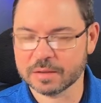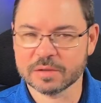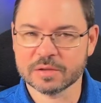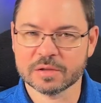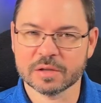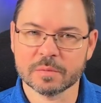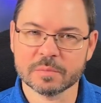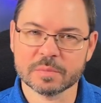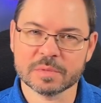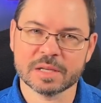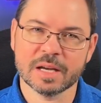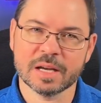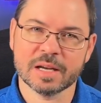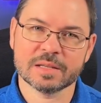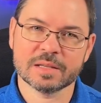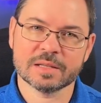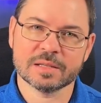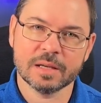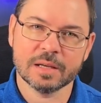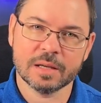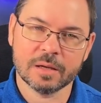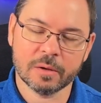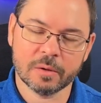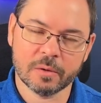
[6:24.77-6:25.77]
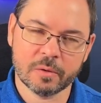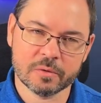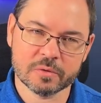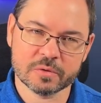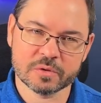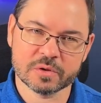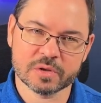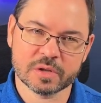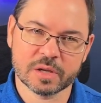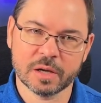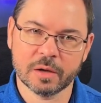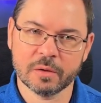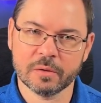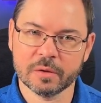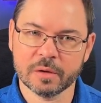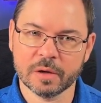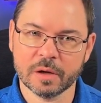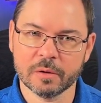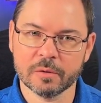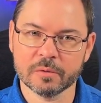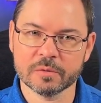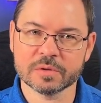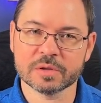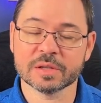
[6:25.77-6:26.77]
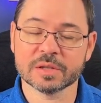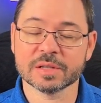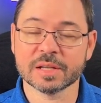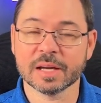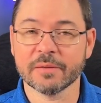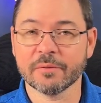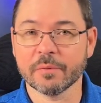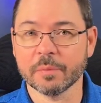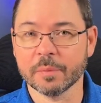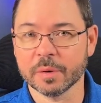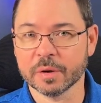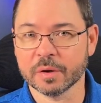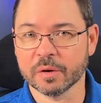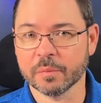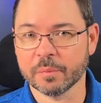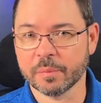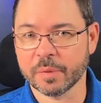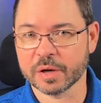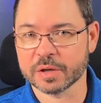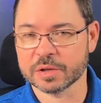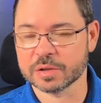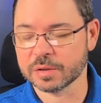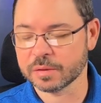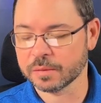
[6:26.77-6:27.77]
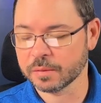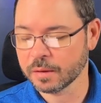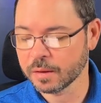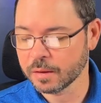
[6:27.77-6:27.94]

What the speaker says: Some test at a larger scale than others because they have a bigger budget.